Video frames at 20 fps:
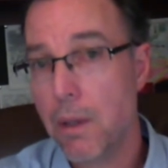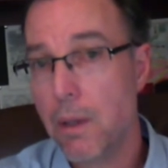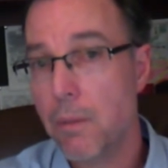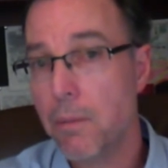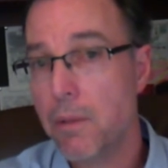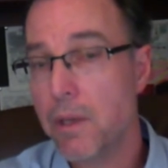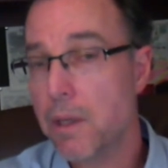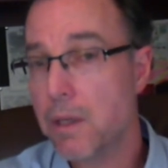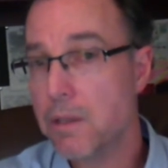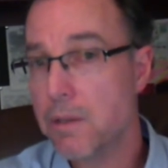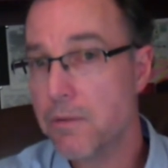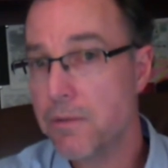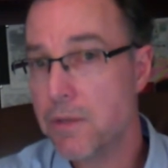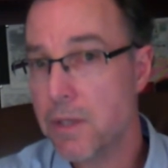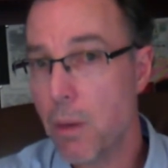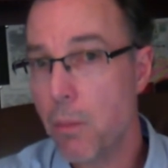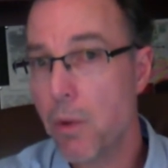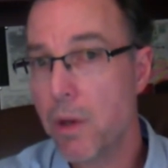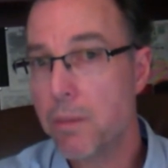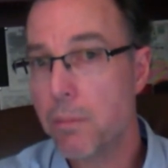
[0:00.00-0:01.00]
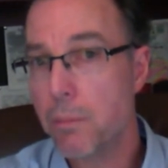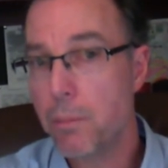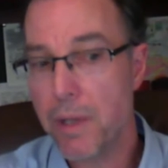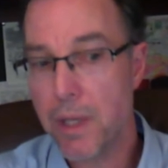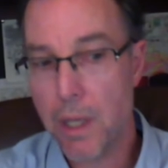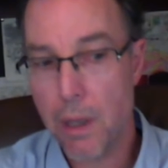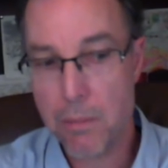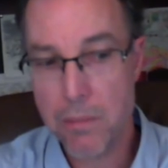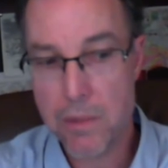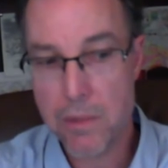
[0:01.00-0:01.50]
Because if someone
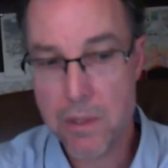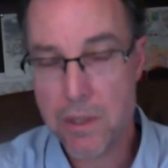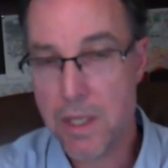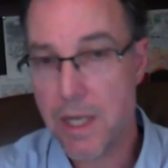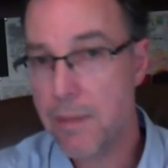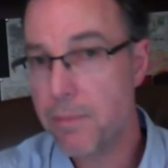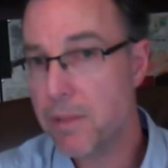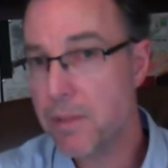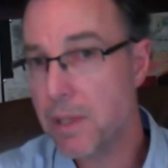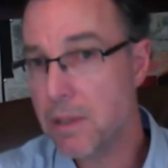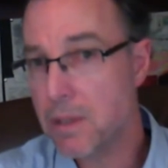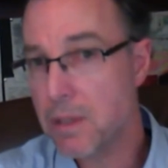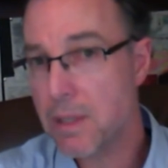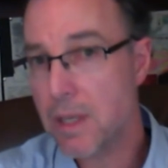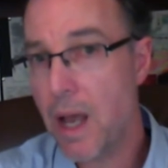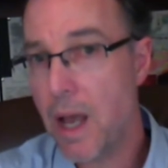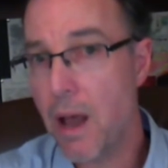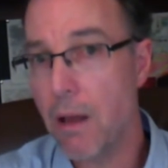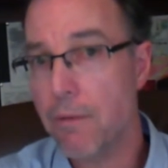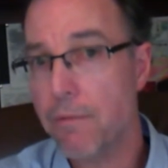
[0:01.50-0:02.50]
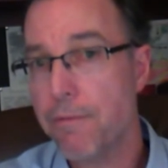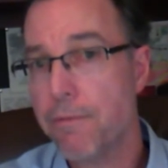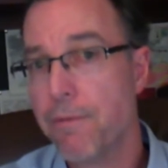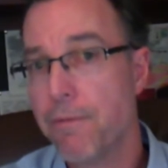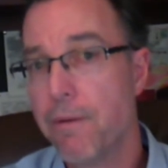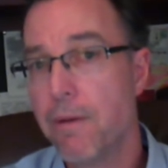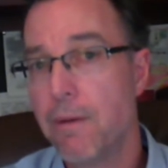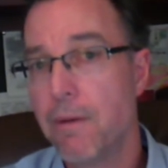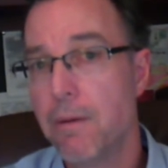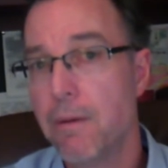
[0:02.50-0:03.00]
becomes steeped in
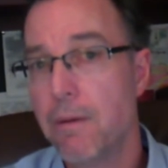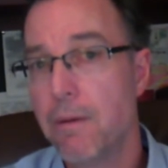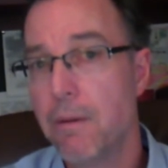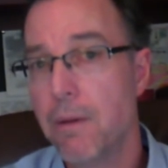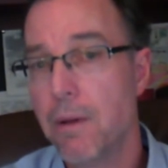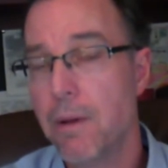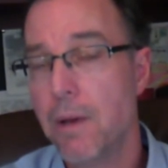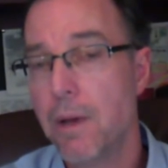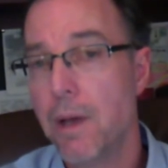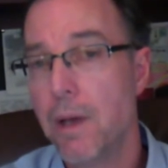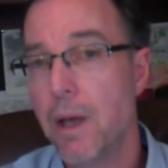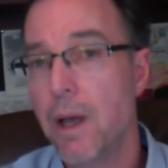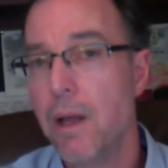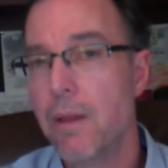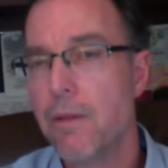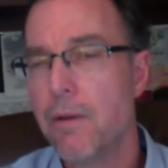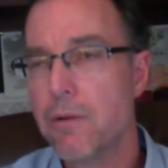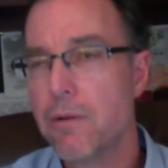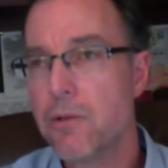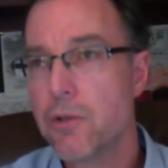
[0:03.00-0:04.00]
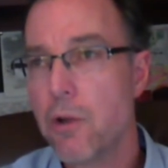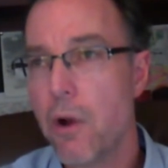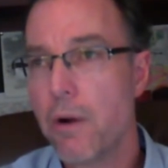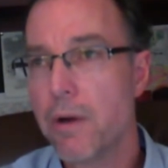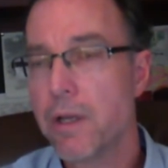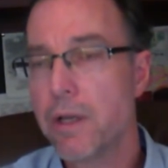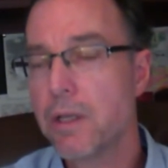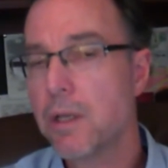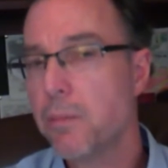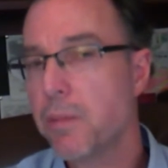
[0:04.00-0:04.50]
self, they're
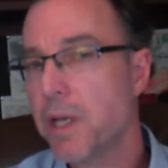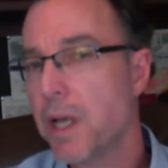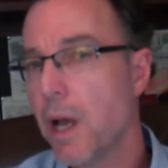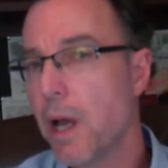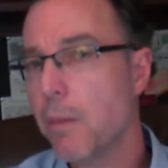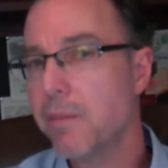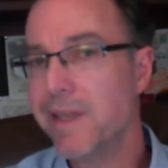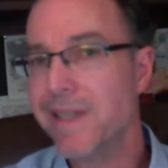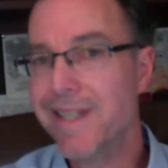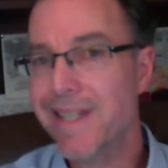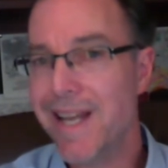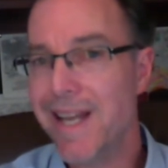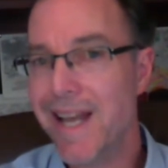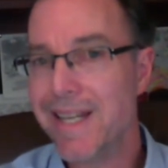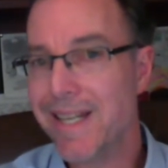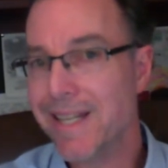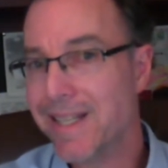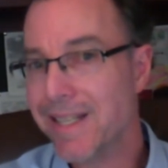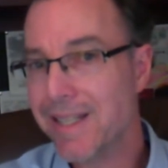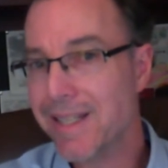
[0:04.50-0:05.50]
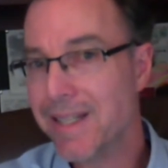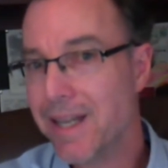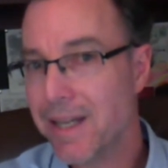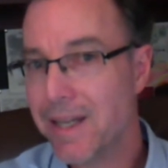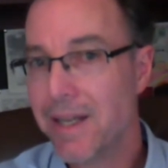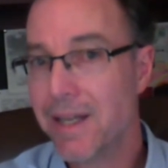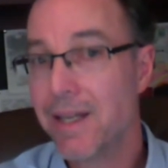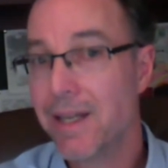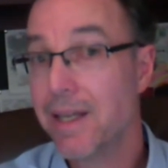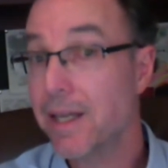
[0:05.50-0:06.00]
starting to become deadened
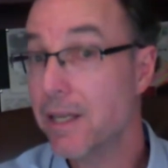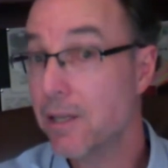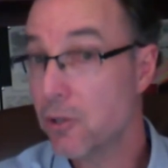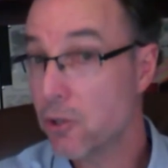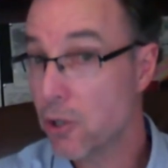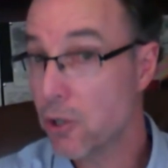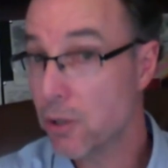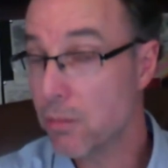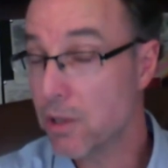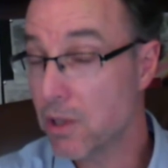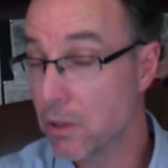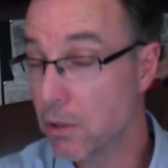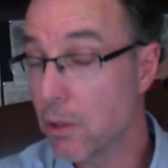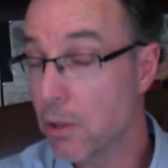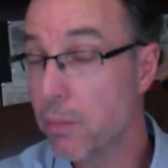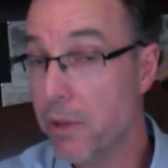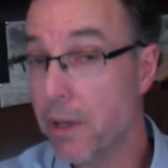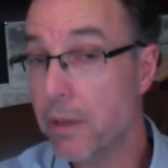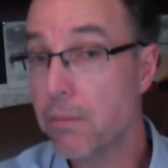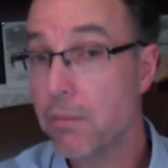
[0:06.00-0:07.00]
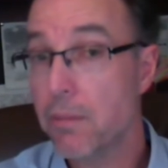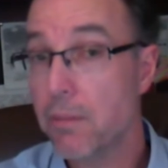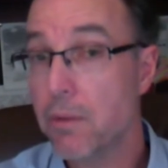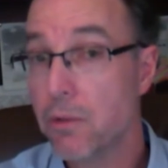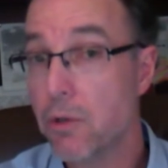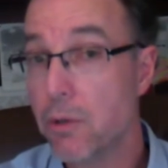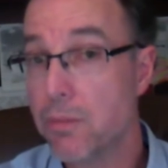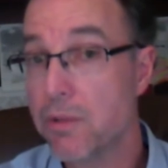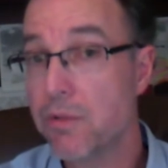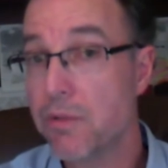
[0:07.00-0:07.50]
a little bit in
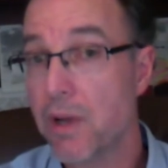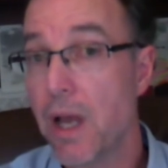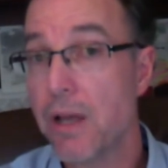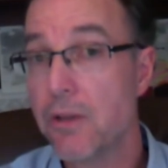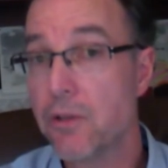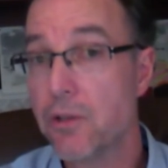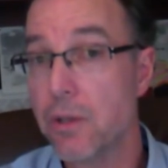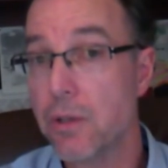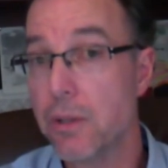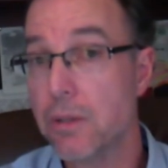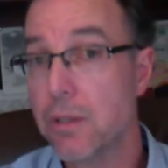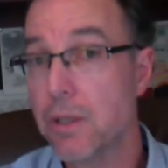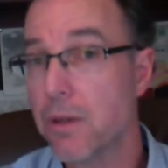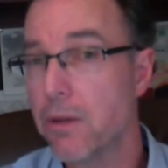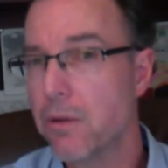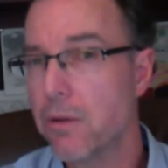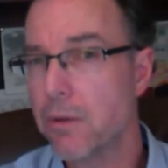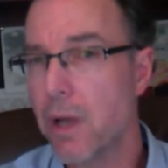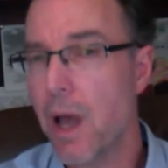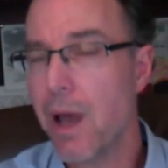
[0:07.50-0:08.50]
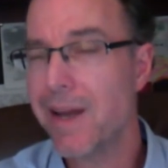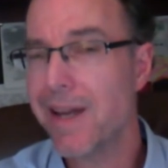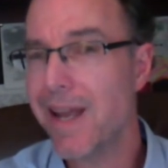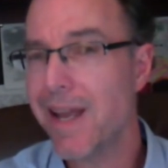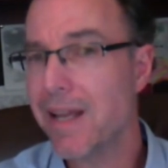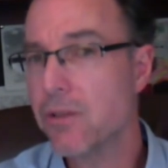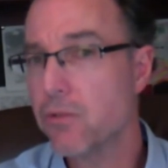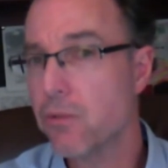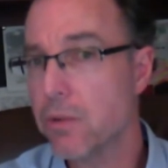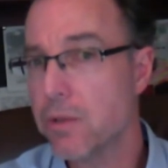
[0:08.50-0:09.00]
terms of conscience, and they're not
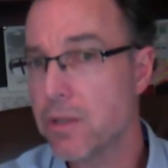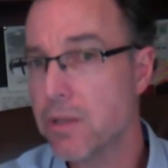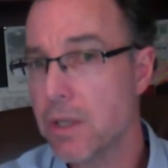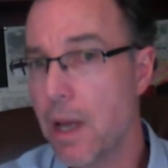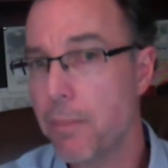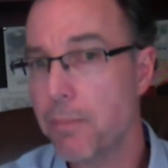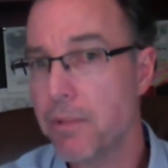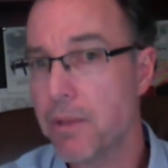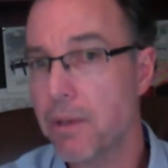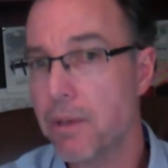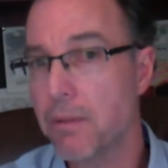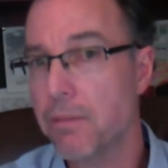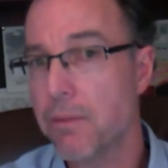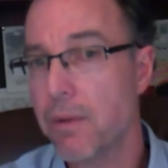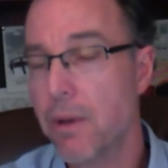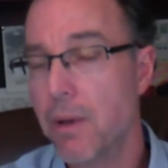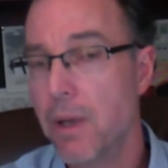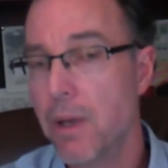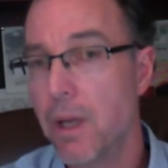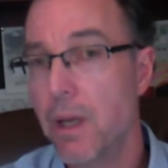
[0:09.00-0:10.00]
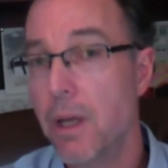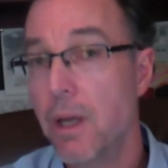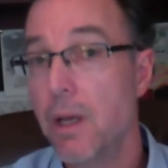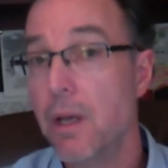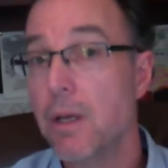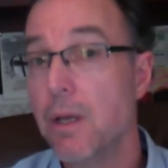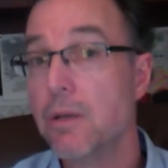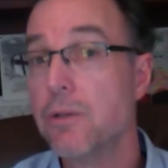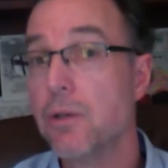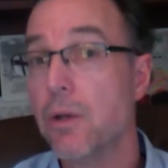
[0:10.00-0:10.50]
as receptive.
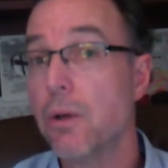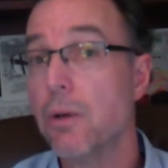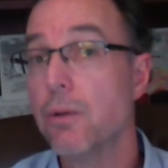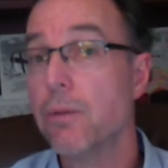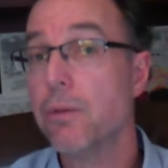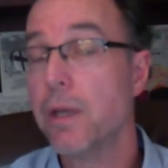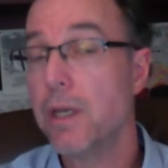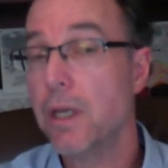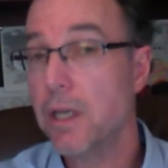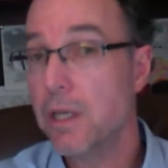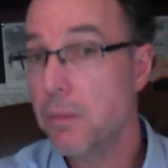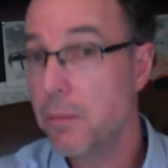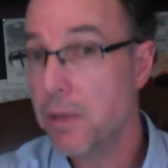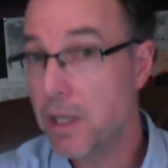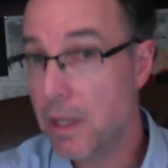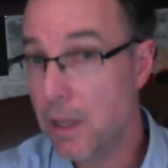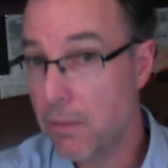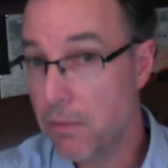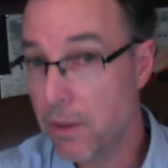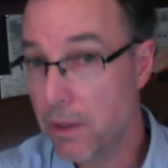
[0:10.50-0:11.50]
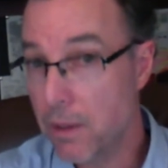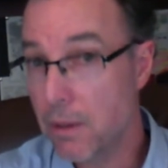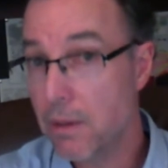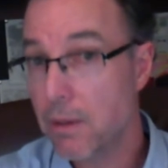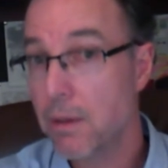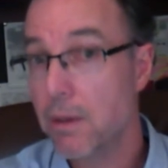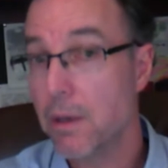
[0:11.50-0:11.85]
So they need to be given